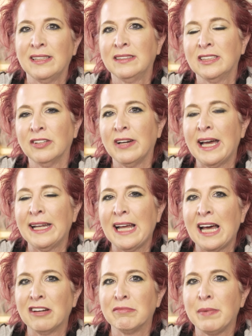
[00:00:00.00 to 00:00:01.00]
They still had
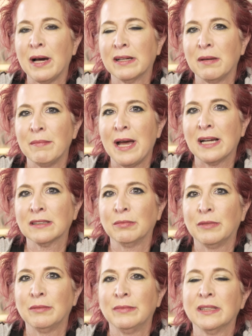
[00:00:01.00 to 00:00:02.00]
out-of-pocket
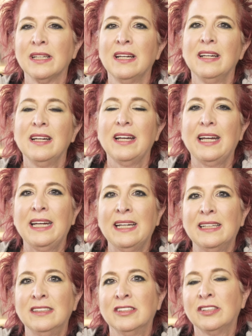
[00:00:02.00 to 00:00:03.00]
maximums.
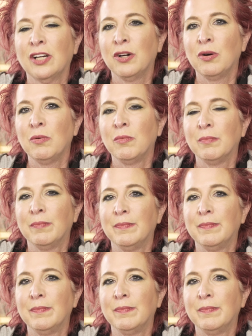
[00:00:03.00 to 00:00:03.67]
And so